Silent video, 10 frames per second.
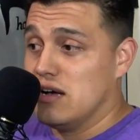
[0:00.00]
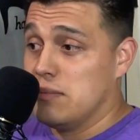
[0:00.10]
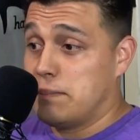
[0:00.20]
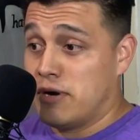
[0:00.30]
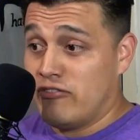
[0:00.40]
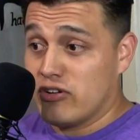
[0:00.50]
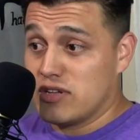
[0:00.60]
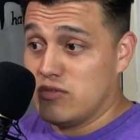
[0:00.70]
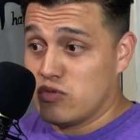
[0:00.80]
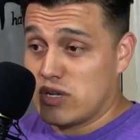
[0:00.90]

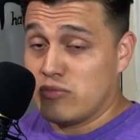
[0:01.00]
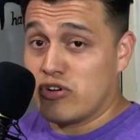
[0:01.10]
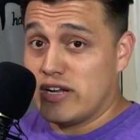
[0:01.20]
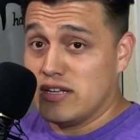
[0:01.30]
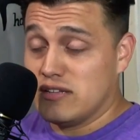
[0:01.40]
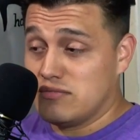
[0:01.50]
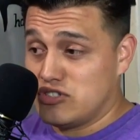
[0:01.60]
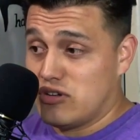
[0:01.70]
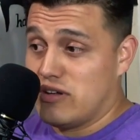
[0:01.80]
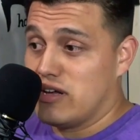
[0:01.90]
perfectly with what I'm trying to
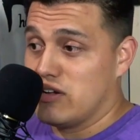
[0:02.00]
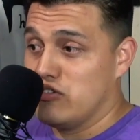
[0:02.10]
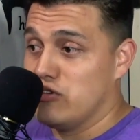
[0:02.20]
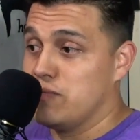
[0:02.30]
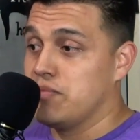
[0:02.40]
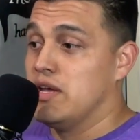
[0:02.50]
show you how to do.